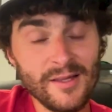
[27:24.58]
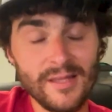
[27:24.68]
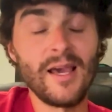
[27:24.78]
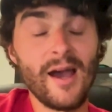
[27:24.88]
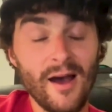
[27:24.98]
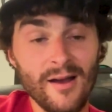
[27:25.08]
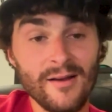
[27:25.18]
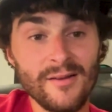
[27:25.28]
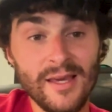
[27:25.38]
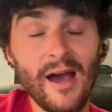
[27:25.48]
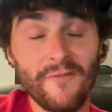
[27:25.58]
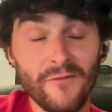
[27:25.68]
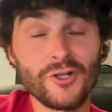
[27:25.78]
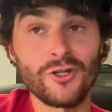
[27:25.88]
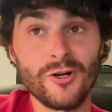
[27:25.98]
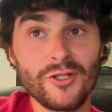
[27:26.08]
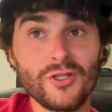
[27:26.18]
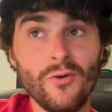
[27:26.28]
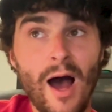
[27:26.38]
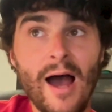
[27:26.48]
Yeah, for sure.
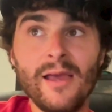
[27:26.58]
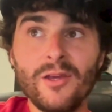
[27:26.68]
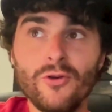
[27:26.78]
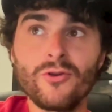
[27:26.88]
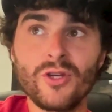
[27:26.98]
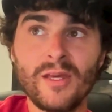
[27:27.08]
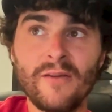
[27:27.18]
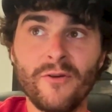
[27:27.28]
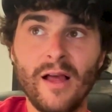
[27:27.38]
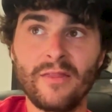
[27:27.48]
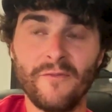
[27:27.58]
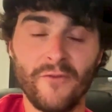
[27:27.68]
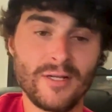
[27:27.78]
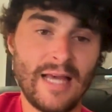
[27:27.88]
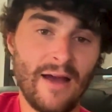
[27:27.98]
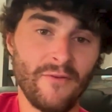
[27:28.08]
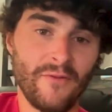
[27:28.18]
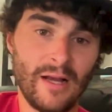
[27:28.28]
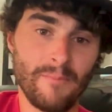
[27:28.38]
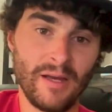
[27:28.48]
So I usually for like the first half of
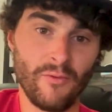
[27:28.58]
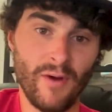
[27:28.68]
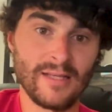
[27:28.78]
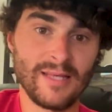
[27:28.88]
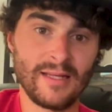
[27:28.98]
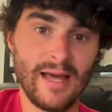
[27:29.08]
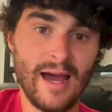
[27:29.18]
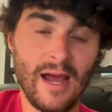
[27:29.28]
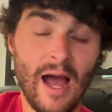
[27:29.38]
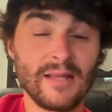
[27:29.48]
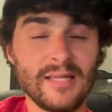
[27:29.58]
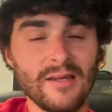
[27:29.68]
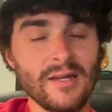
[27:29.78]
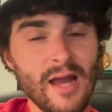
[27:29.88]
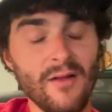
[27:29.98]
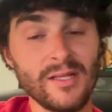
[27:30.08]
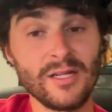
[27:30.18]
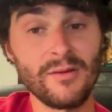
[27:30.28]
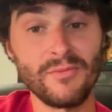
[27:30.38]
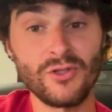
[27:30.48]
like a big race like that, I tend to not
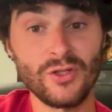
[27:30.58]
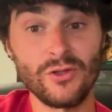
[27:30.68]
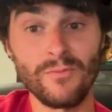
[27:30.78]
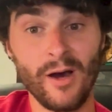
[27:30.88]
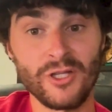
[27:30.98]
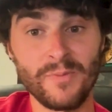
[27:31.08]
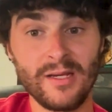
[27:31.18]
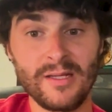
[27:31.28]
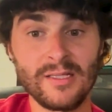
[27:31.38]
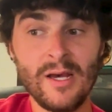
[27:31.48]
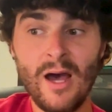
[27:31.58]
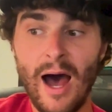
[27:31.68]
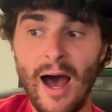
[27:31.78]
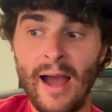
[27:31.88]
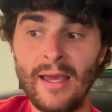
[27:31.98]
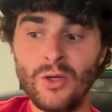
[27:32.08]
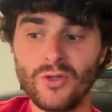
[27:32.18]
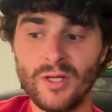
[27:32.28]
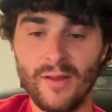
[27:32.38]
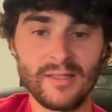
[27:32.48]
listen to music too much because I
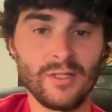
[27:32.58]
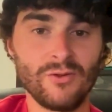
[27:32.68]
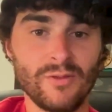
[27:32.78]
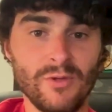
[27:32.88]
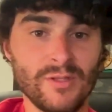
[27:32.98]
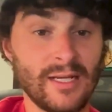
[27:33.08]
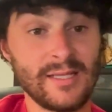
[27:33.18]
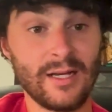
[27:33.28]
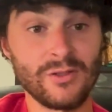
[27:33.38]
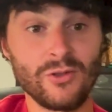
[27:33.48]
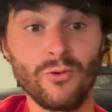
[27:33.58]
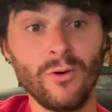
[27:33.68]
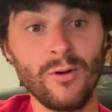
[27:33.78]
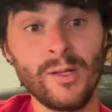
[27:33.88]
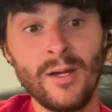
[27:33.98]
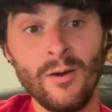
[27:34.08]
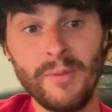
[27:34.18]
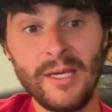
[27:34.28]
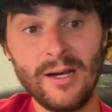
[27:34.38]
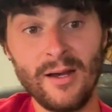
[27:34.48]
usually like to use music as like a tool
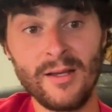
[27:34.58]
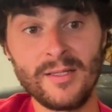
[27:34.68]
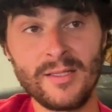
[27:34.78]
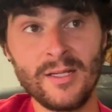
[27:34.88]
because